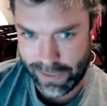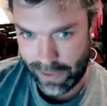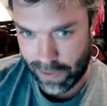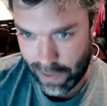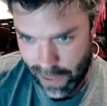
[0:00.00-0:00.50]

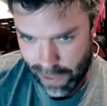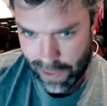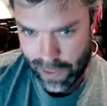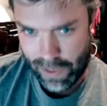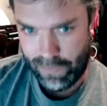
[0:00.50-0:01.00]
And
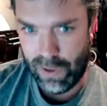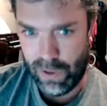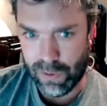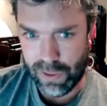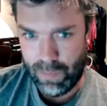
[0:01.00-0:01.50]
if you
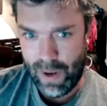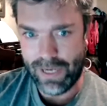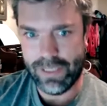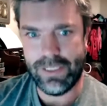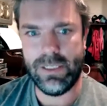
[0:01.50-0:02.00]
use an
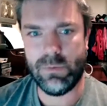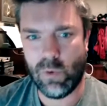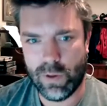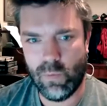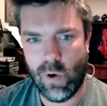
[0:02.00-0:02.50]
appendices
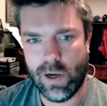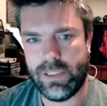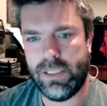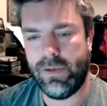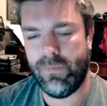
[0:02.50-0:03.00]
more than
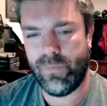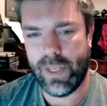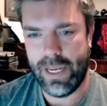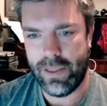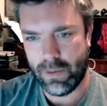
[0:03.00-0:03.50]
once
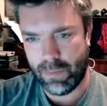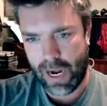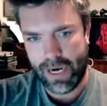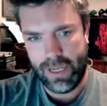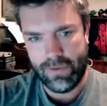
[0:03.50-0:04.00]
in the
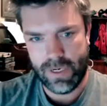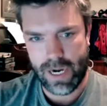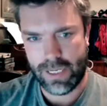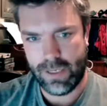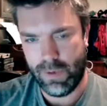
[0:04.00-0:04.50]
body of the
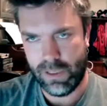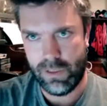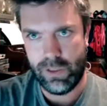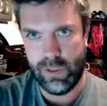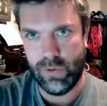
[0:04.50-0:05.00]
document,
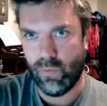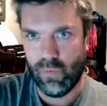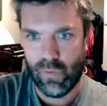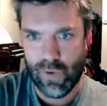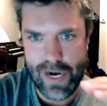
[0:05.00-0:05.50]
do you
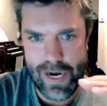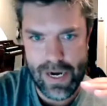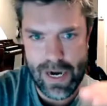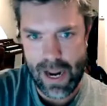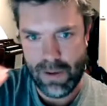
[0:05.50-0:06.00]

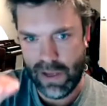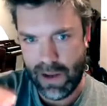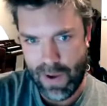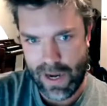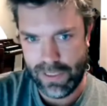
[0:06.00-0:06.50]
rename the
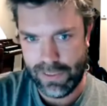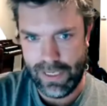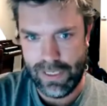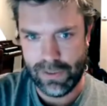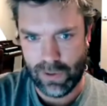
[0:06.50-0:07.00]

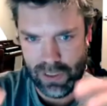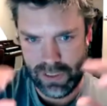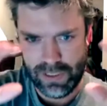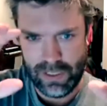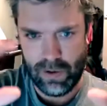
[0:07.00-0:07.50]
appendices, or is it
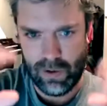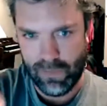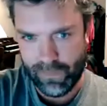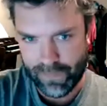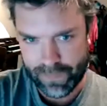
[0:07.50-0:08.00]
still
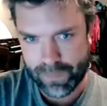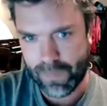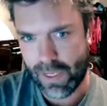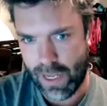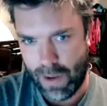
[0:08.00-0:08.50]

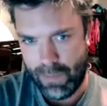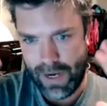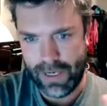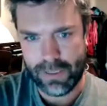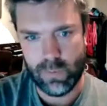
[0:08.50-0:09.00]

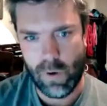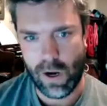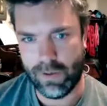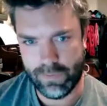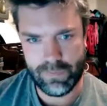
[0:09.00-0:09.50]
Appendix
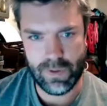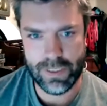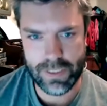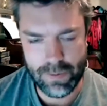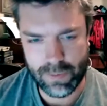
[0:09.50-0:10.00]
1, for
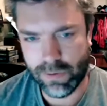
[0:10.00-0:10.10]
example?